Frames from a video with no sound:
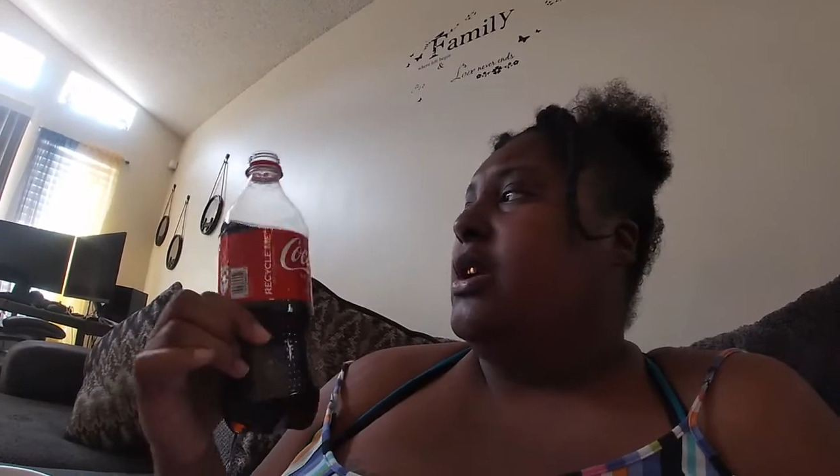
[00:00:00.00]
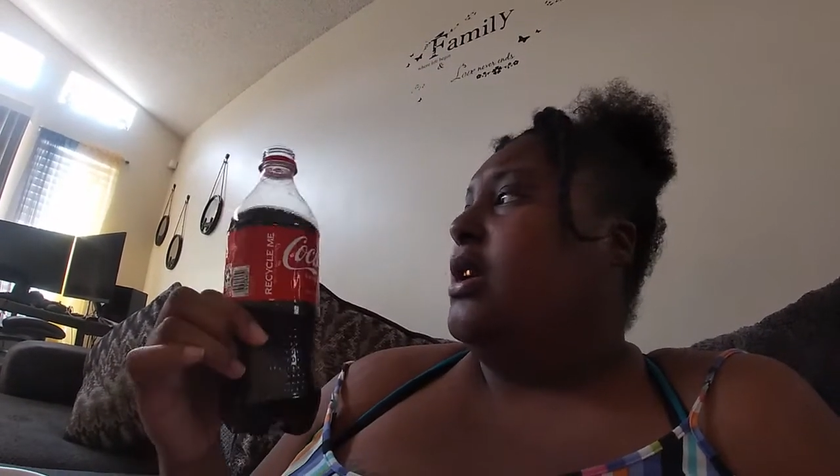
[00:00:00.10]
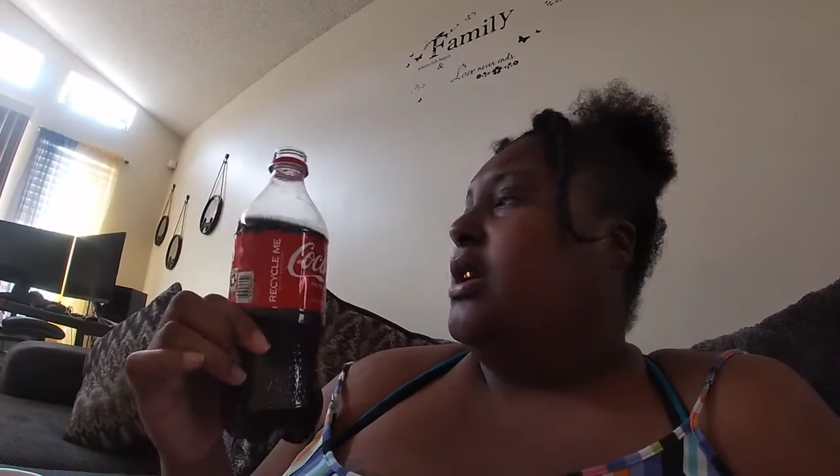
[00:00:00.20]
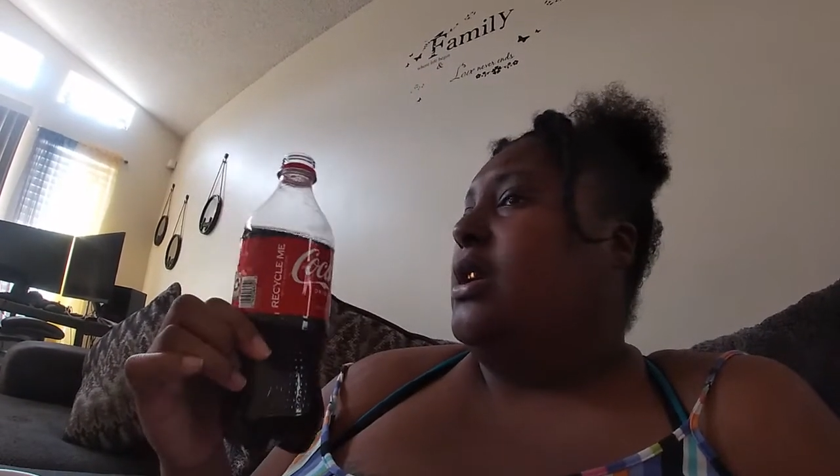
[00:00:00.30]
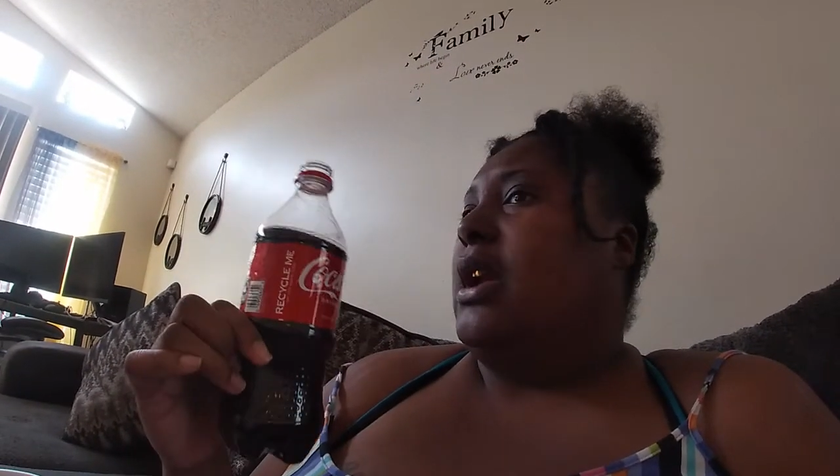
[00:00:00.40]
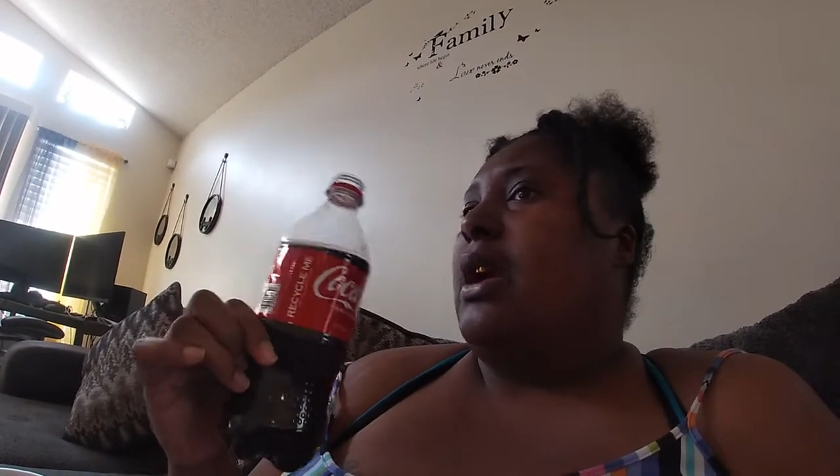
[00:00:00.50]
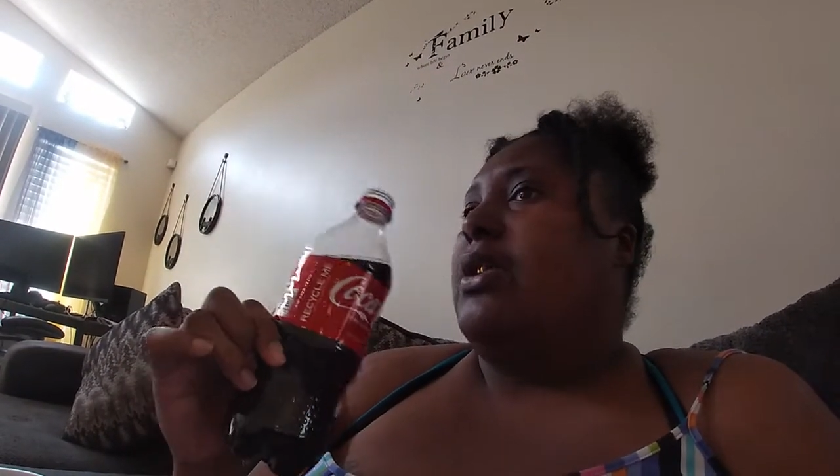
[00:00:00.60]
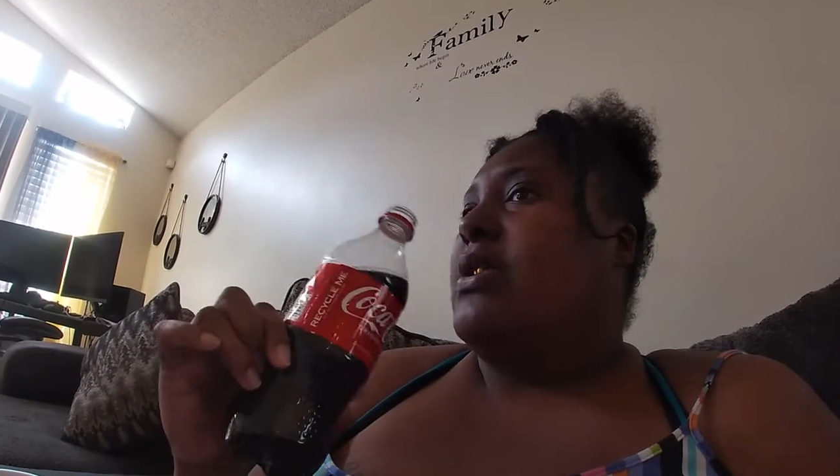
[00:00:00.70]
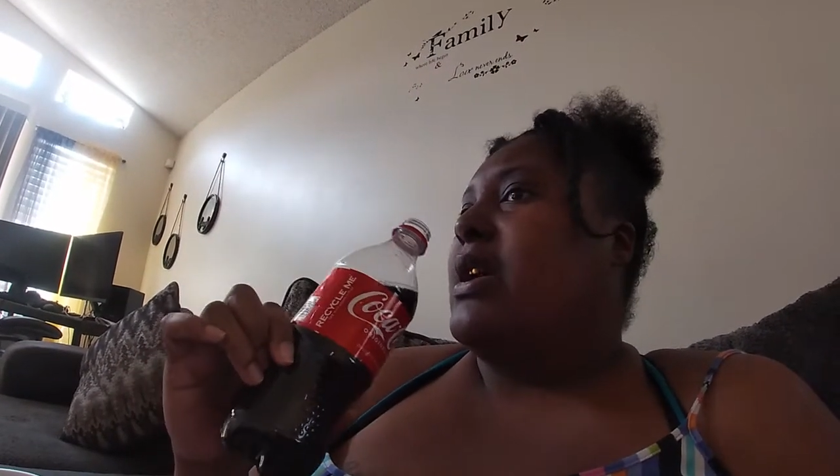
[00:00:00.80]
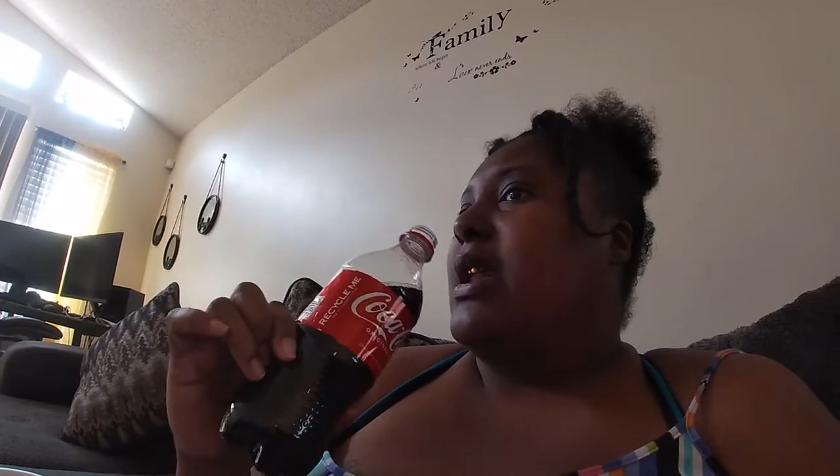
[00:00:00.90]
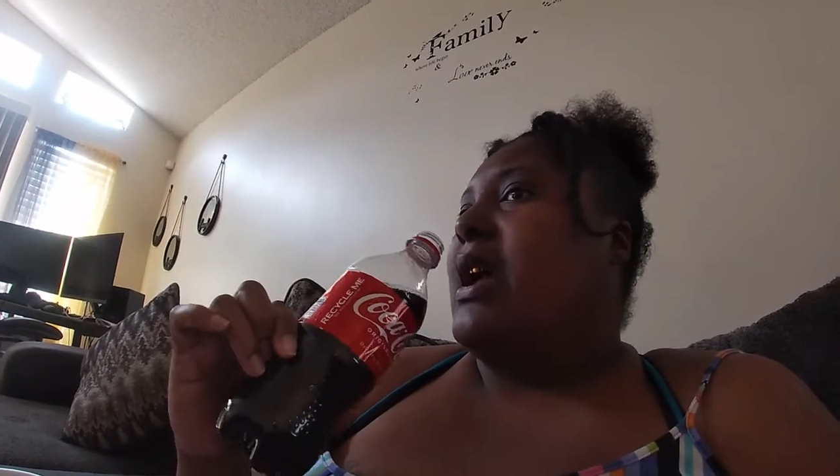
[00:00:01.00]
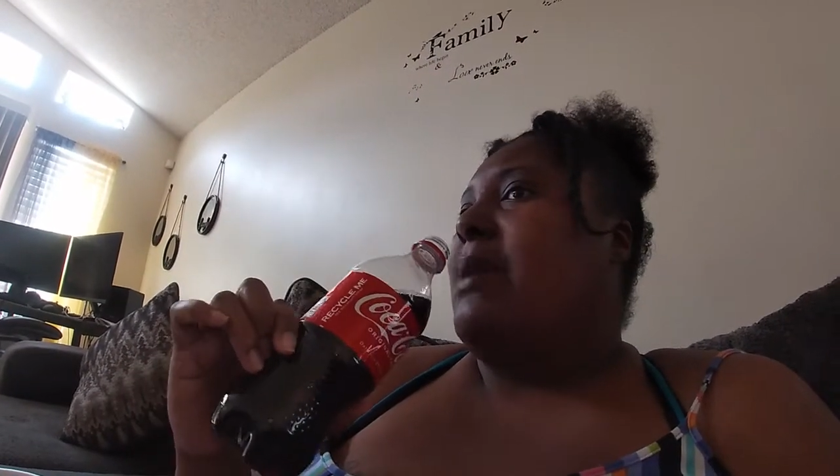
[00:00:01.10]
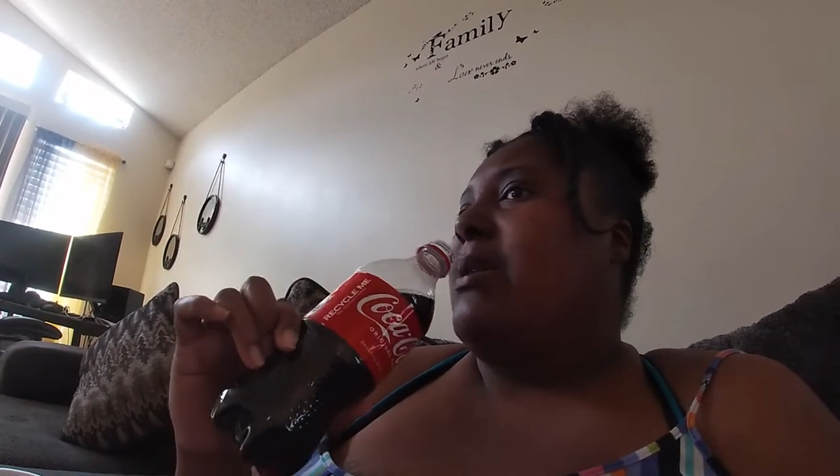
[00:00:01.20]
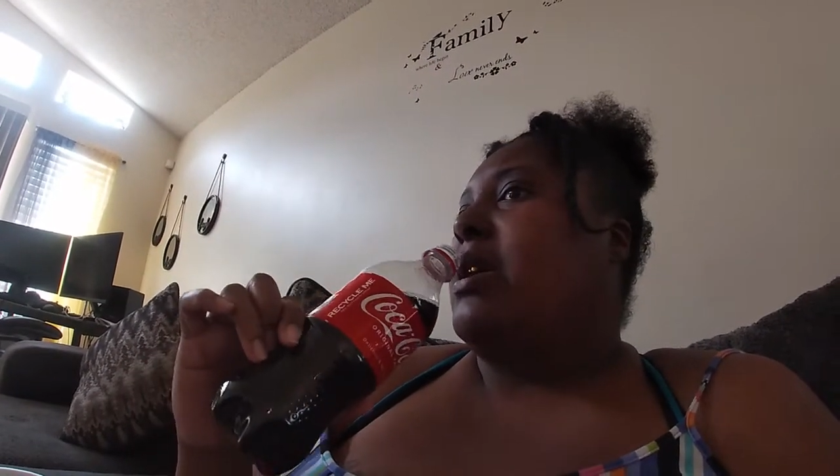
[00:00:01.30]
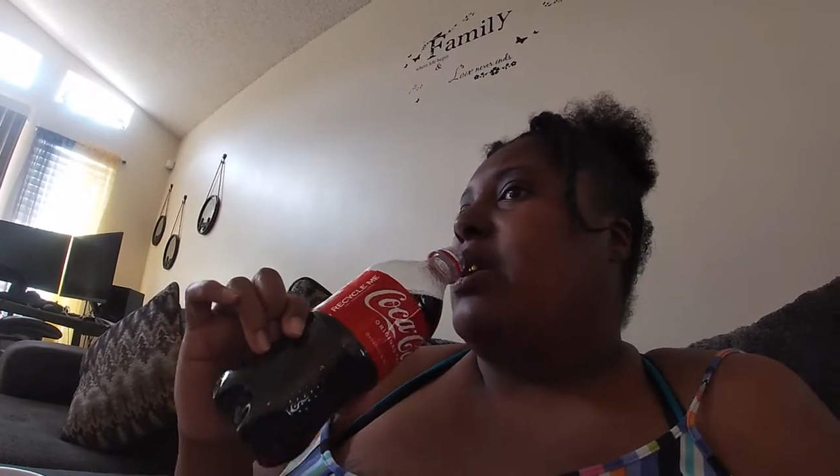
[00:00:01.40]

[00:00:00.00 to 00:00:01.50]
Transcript: Y'all know I gotta have my